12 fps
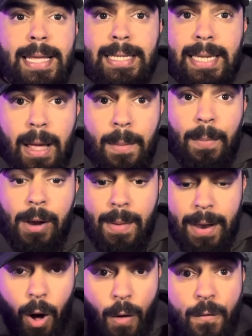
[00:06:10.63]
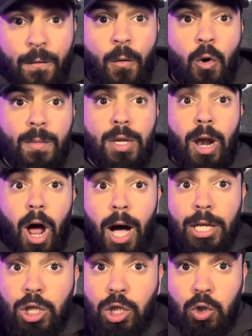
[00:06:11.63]
to implement a formula,
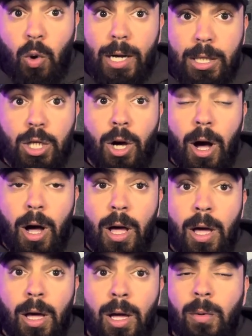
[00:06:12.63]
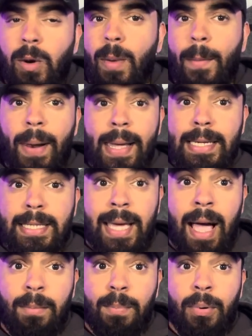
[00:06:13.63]
a structure where my players
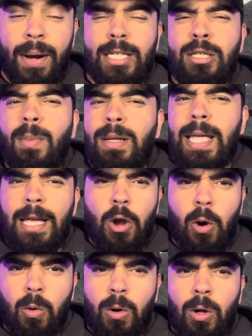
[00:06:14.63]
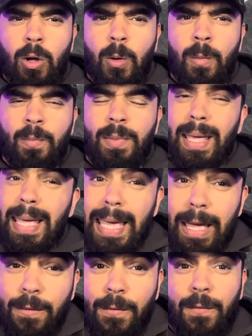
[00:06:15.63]
can press, but they know
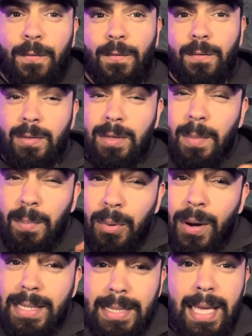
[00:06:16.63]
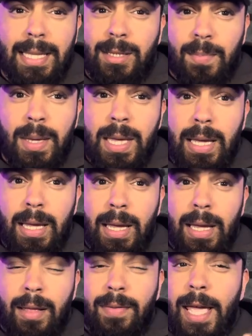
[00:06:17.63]
if the press gets beat,
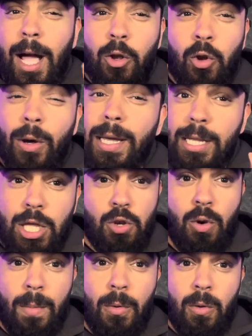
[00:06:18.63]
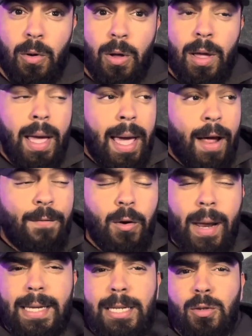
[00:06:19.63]
they are not in trouble. And I feel
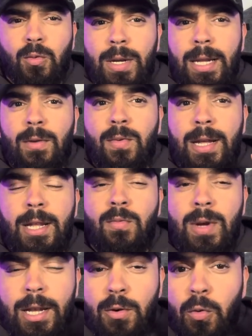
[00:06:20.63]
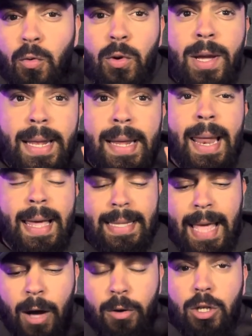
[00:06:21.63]
like he's really, really, really, really laid
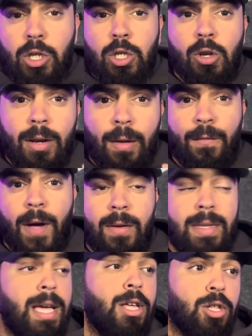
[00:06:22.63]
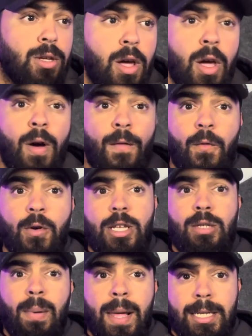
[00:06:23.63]
down a solid foundation for
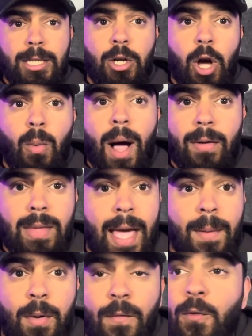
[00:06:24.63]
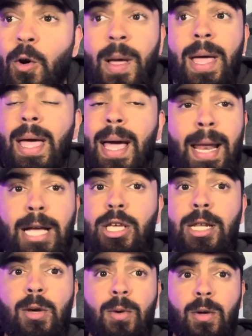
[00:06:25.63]
these players to go out there and perform. And I
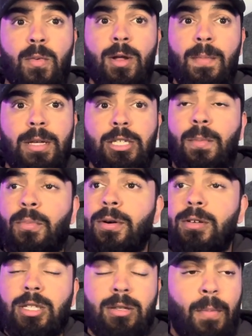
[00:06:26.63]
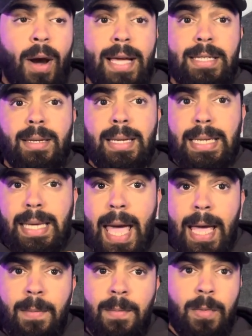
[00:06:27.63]
genuinely wouldn't be surprised.
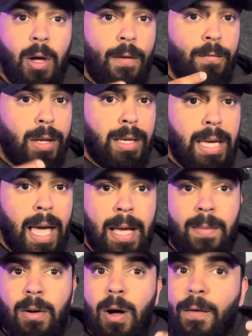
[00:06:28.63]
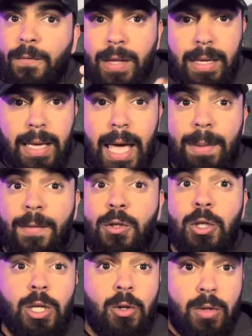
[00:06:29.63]
Game after game after game,
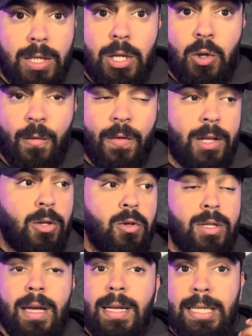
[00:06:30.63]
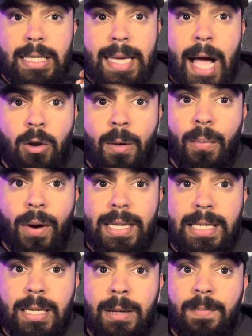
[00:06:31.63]
if you see Juventus, this counter
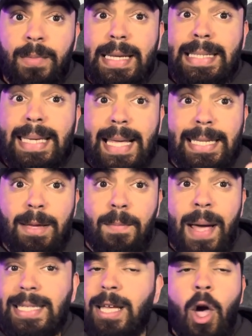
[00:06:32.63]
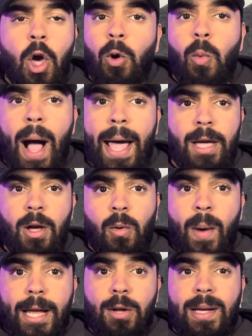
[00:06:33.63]
press, it's getting better. Why?
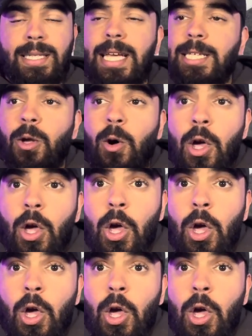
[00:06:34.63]
Why do I say so?